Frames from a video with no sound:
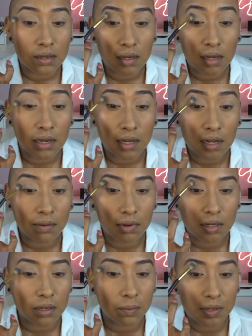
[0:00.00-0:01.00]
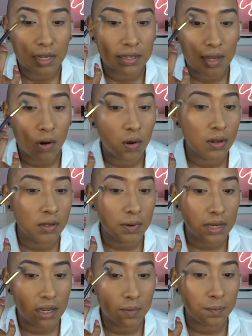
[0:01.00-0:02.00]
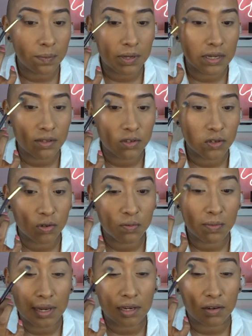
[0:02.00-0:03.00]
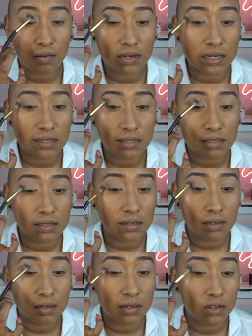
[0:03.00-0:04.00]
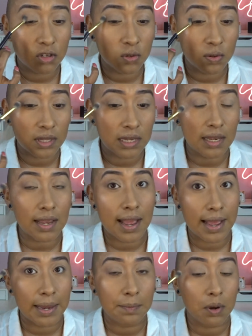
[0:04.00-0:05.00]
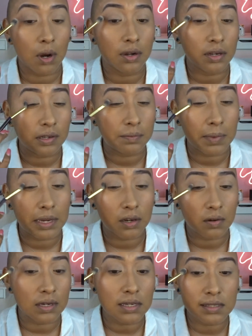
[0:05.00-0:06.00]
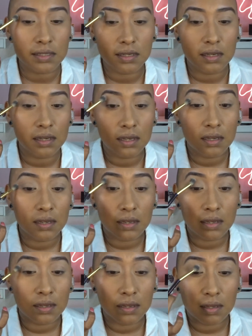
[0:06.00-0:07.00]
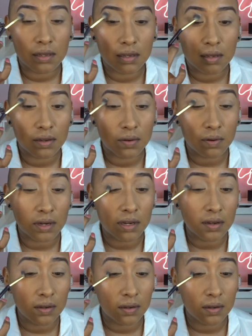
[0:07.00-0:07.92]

And I'm gonna blend that all the way up into my crease, into the high part of my crease. Right.